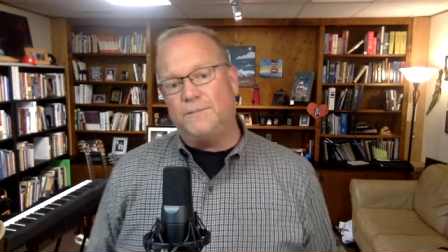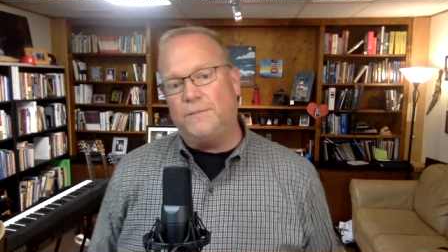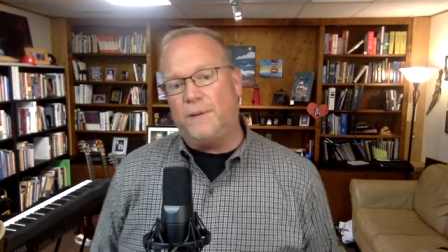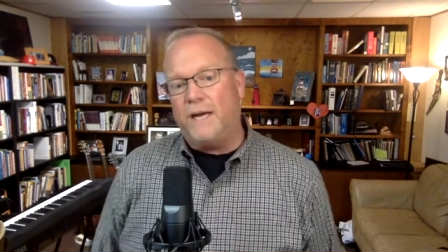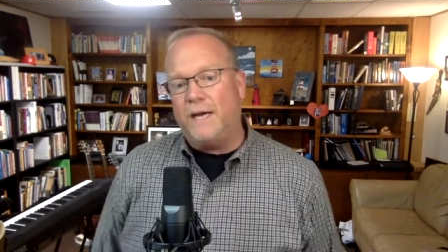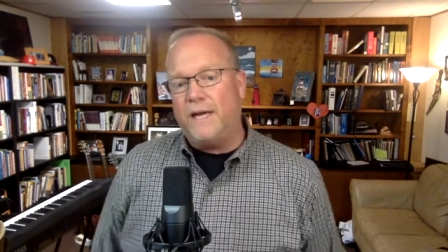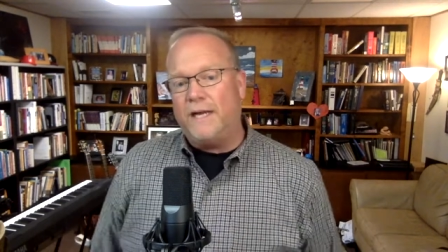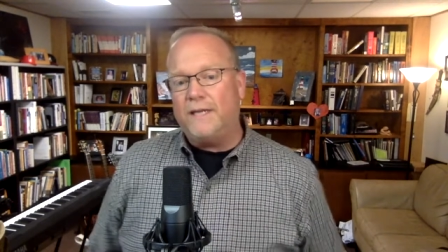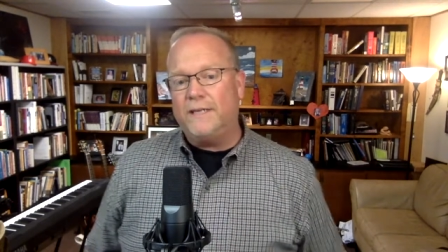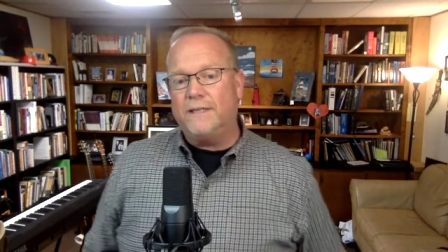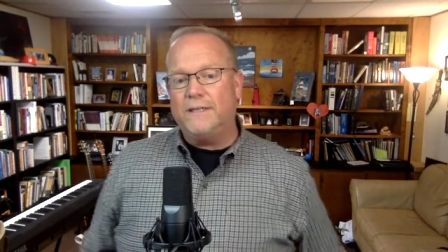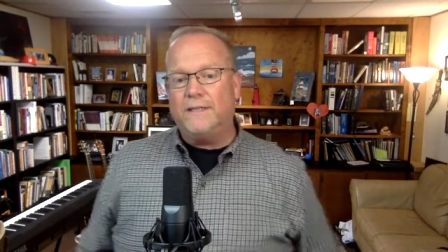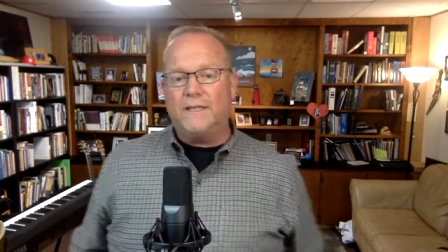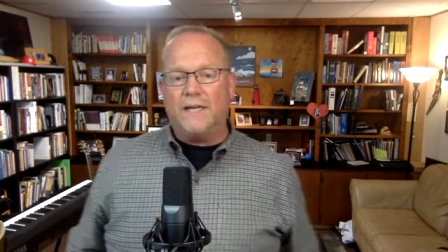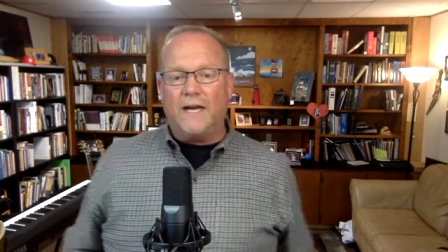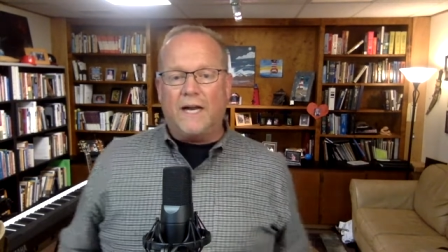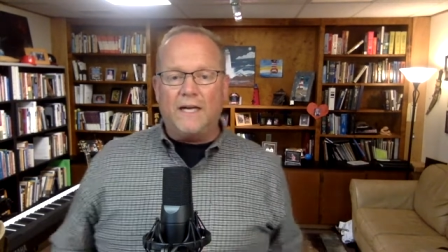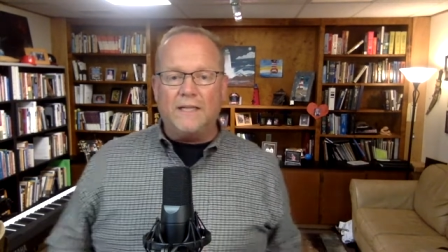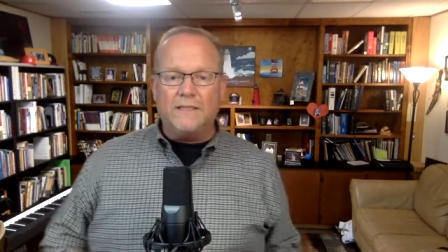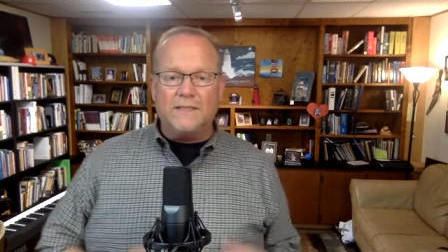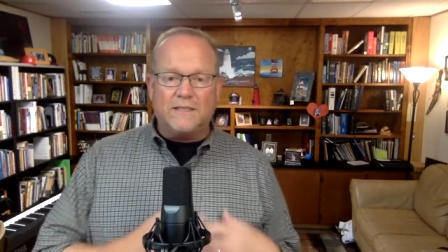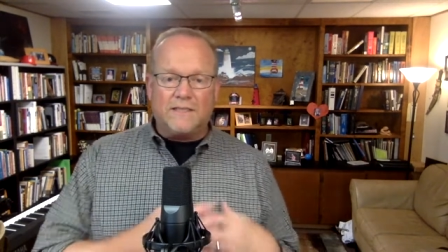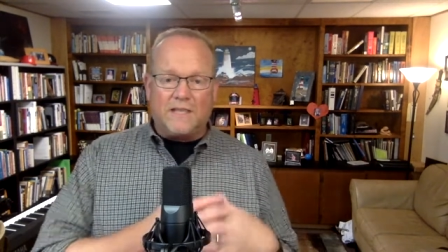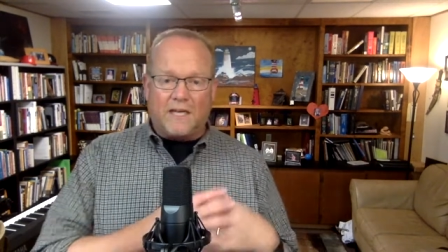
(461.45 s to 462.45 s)
by
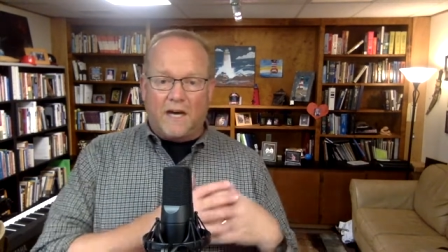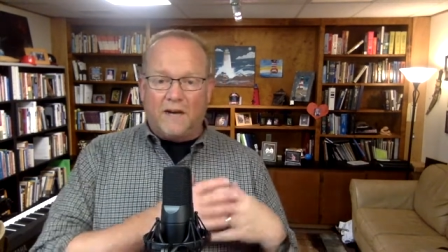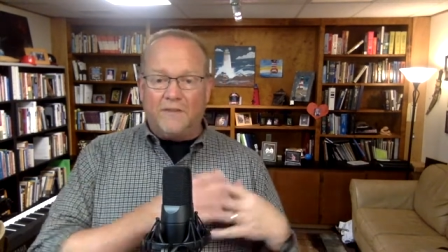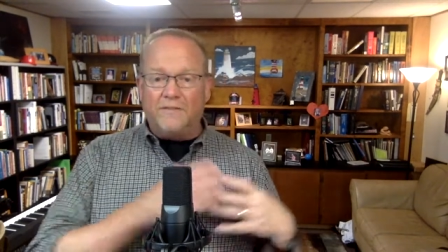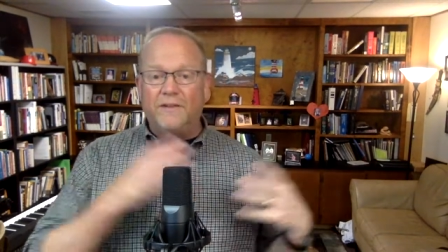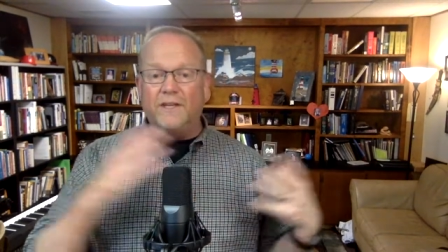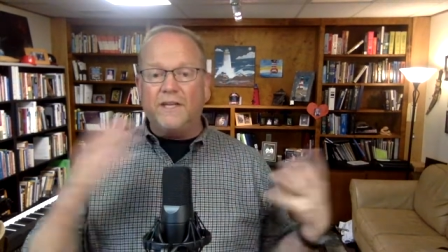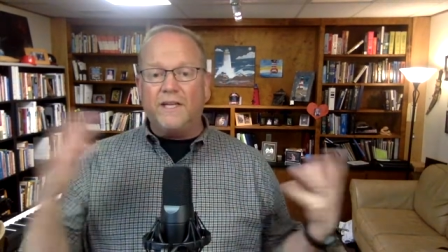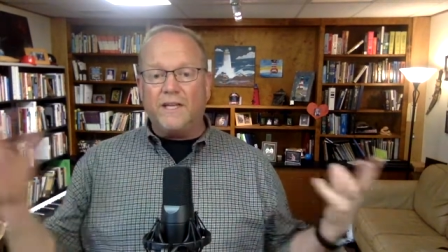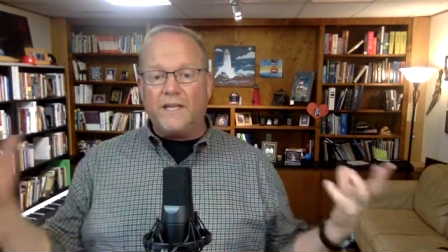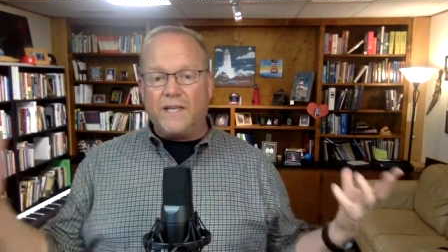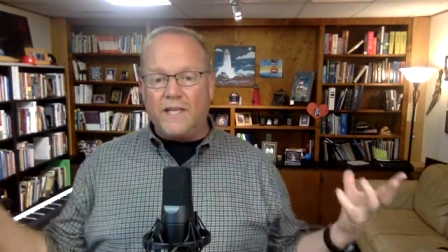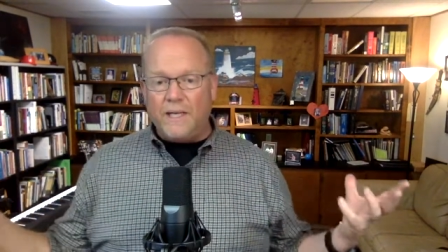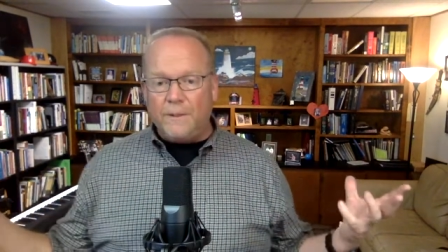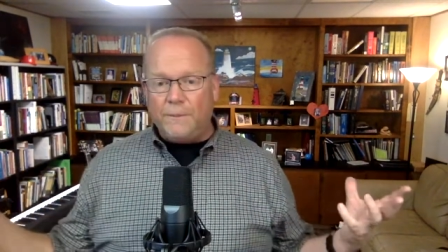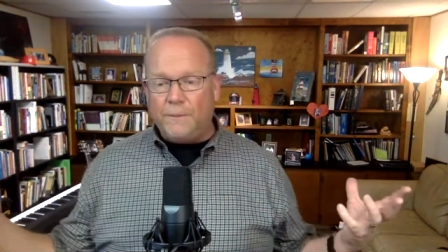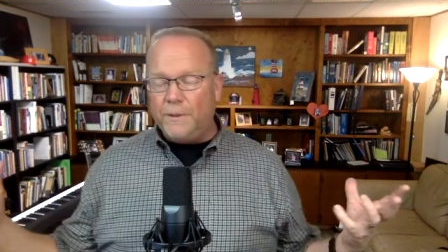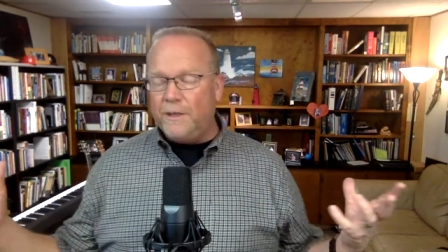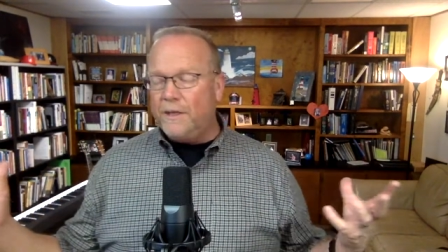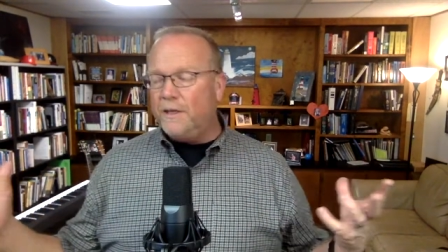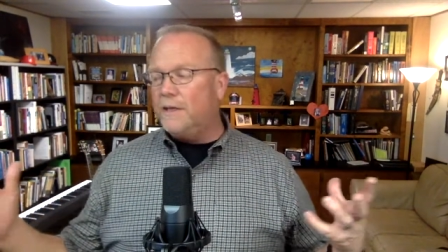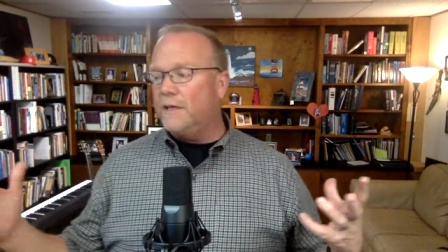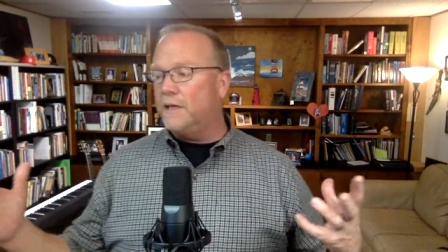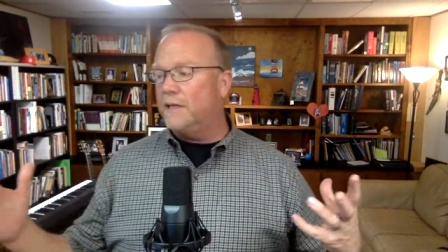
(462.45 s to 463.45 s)
God's covenant
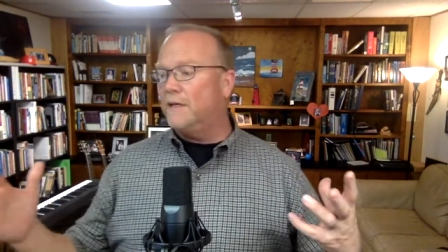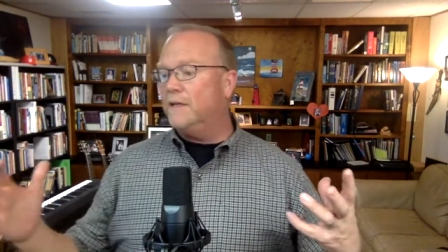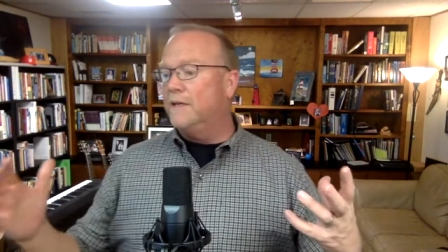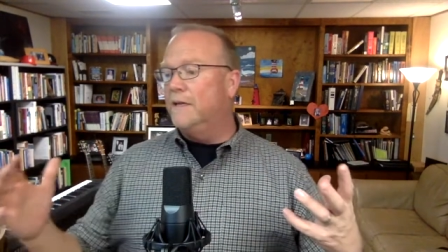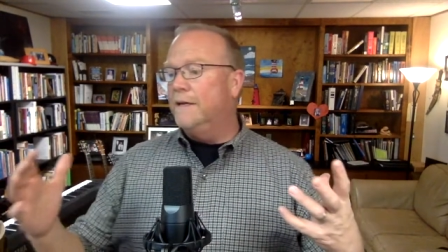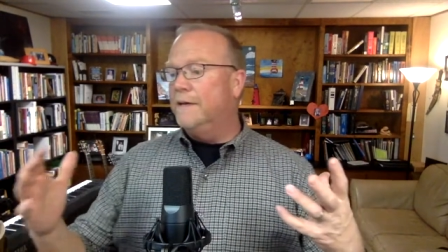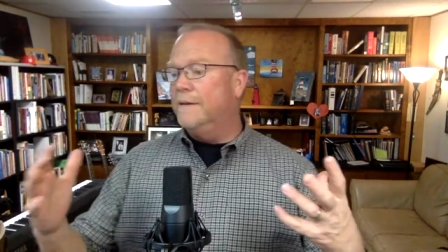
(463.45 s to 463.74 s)
keeping and